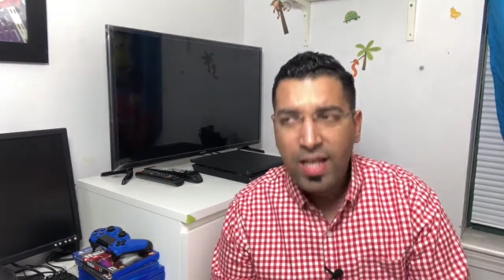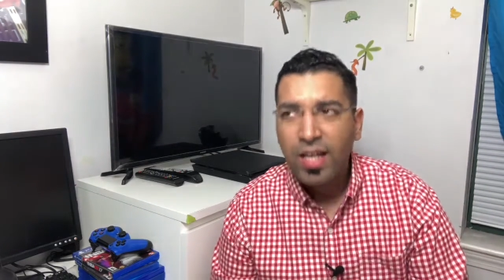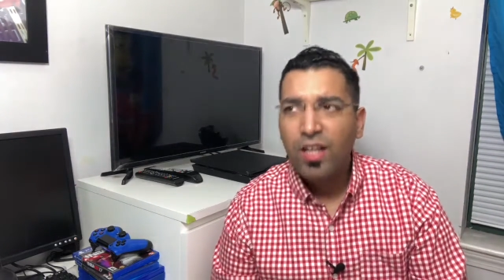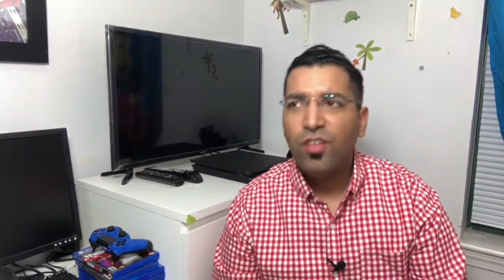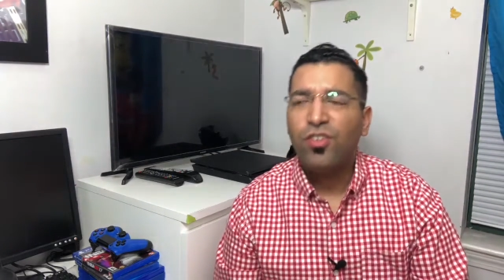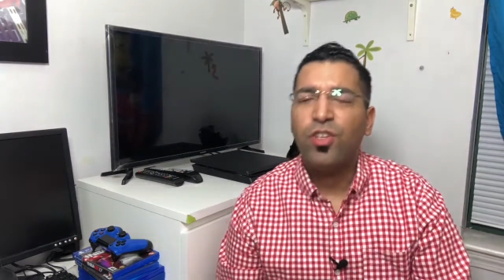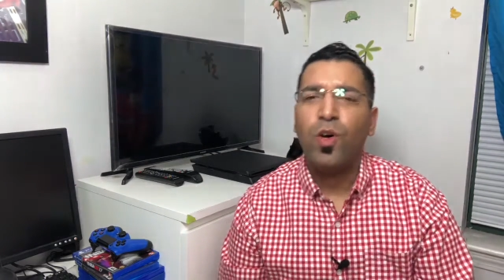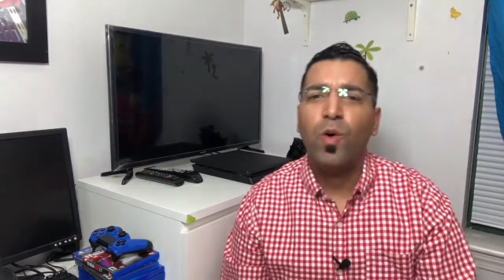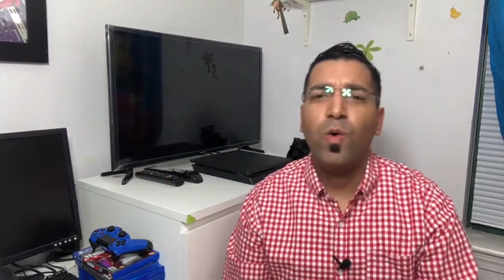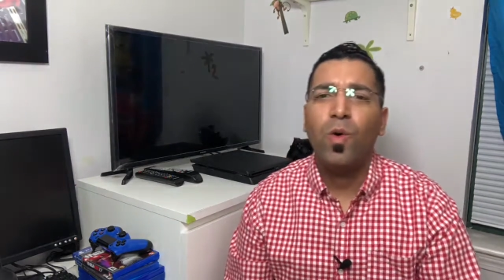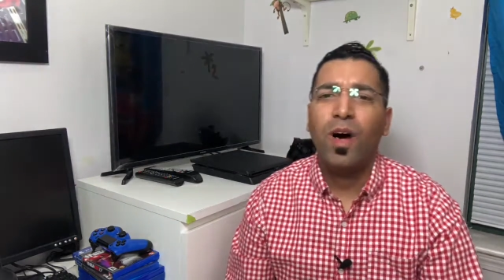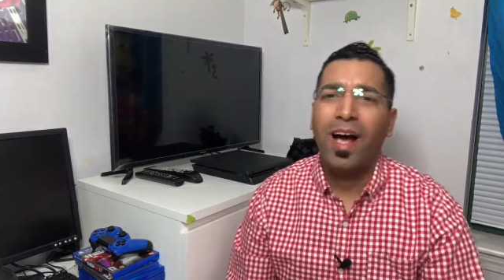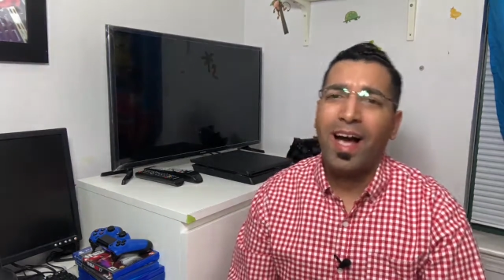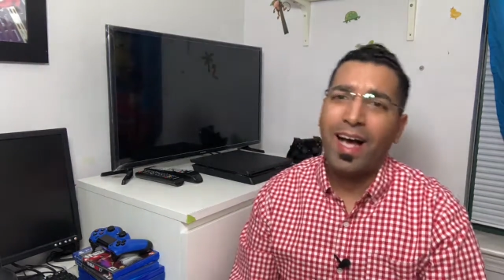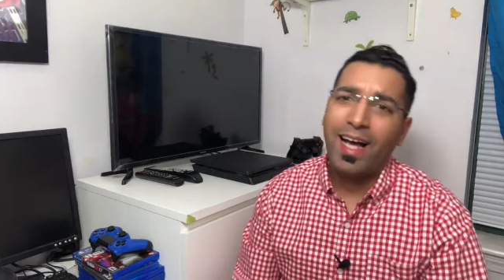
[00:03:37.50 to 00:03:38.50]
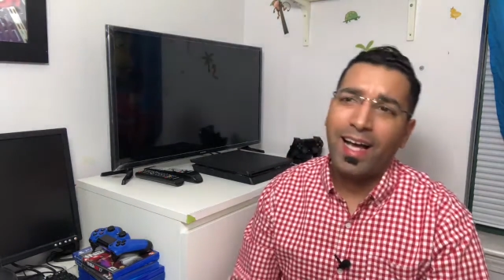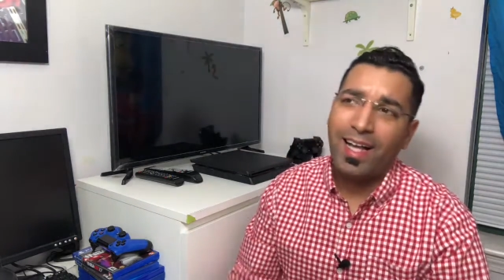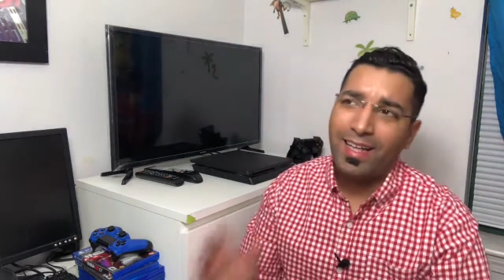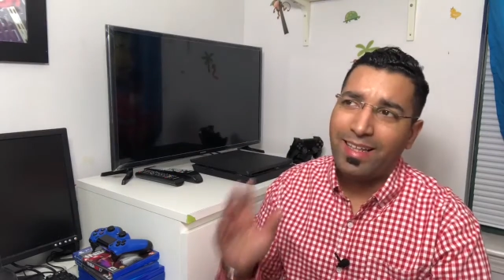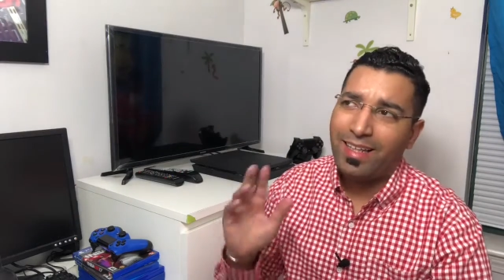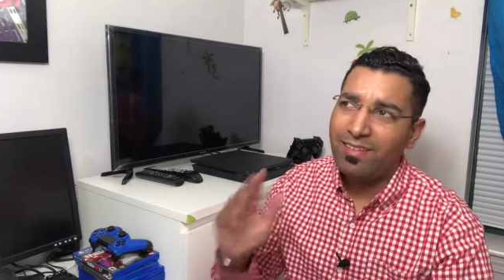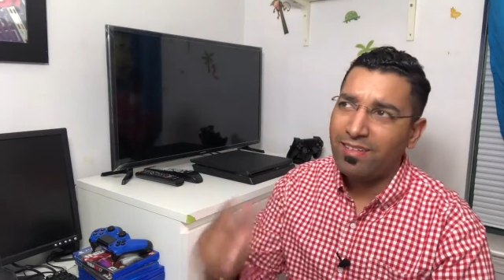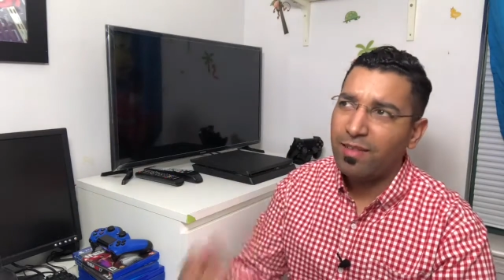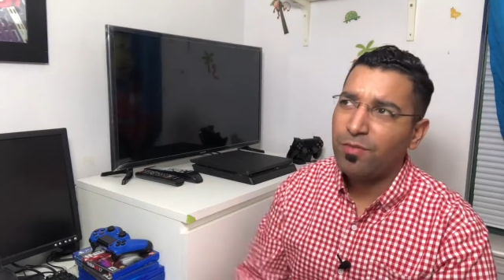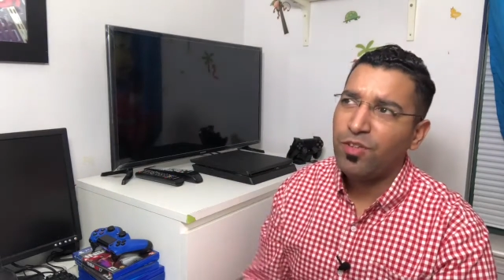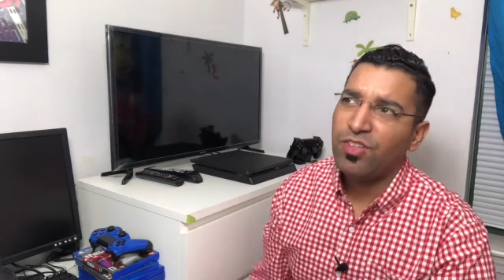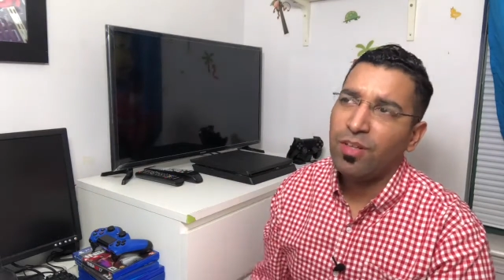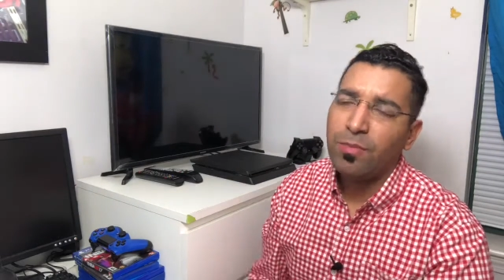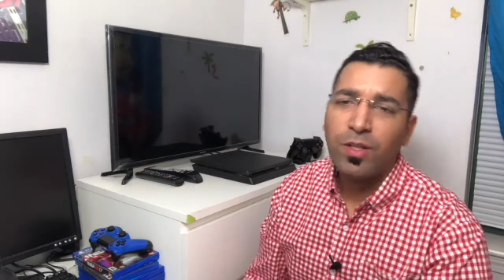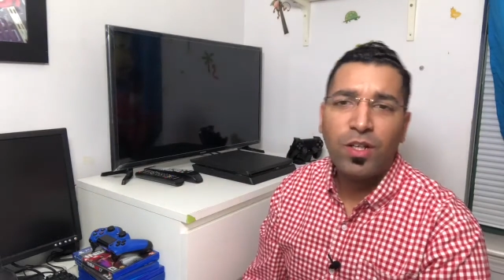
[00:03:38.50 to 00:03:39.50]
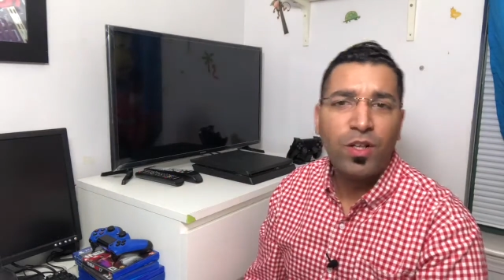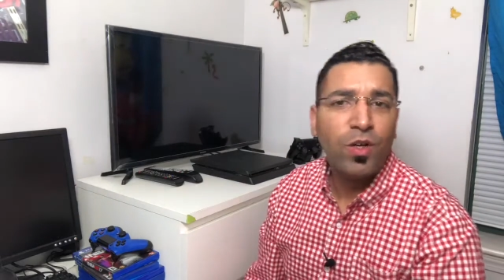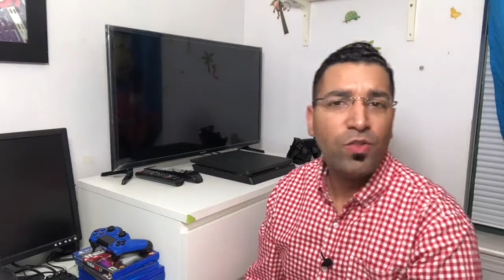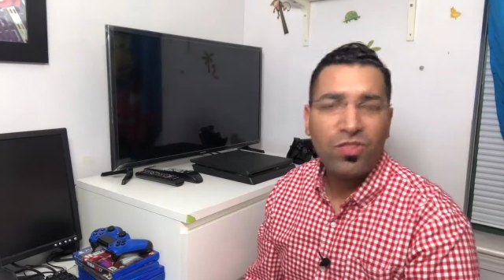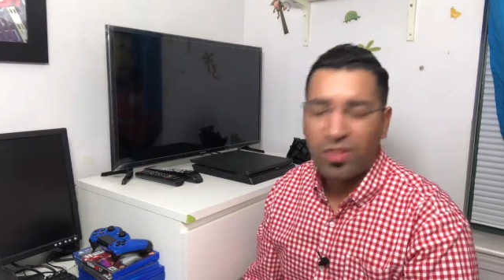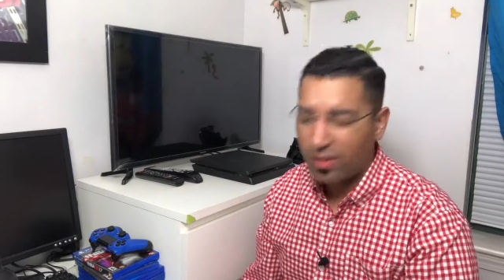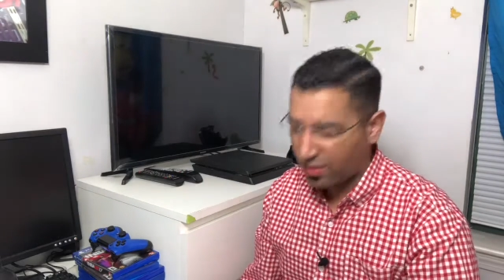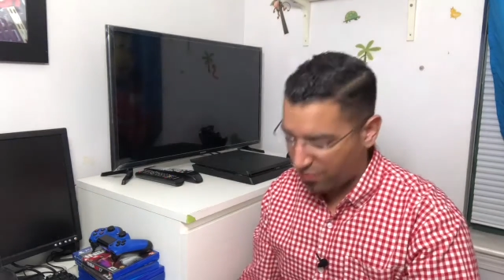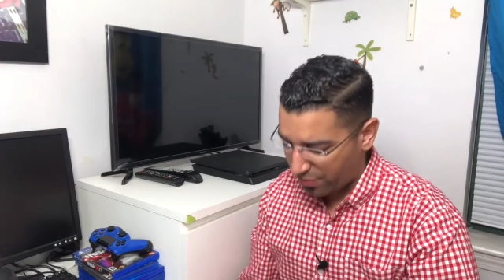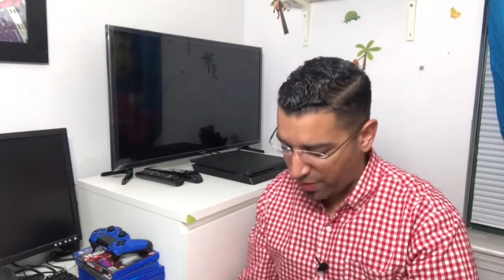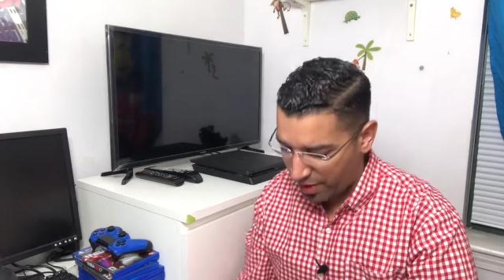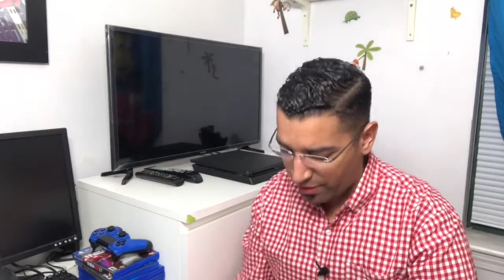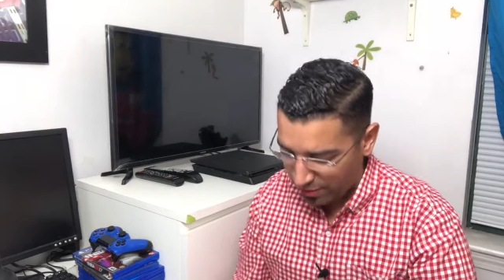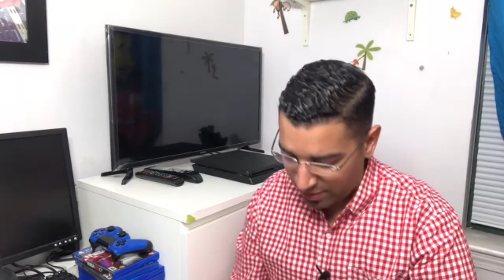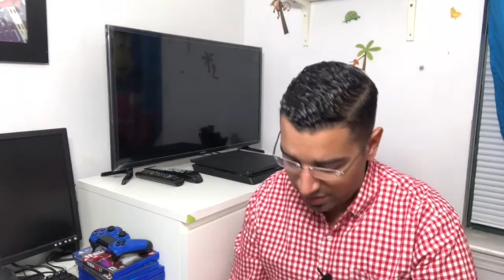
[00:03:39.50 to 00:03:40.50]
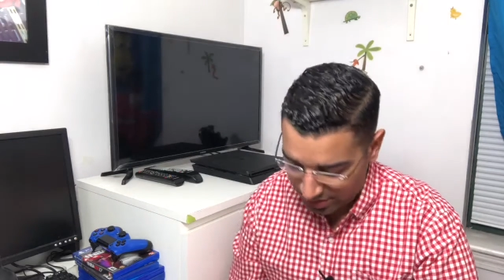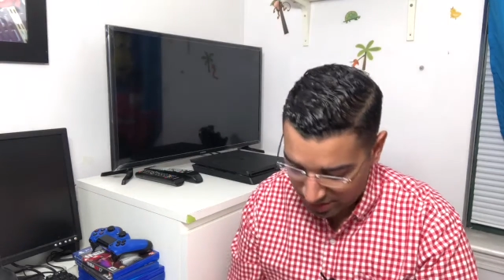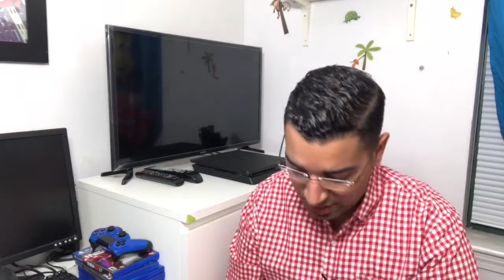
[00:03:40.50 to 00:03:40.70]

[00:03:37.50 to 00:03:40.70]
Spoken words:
So let's give you some of the notes in this fragrance.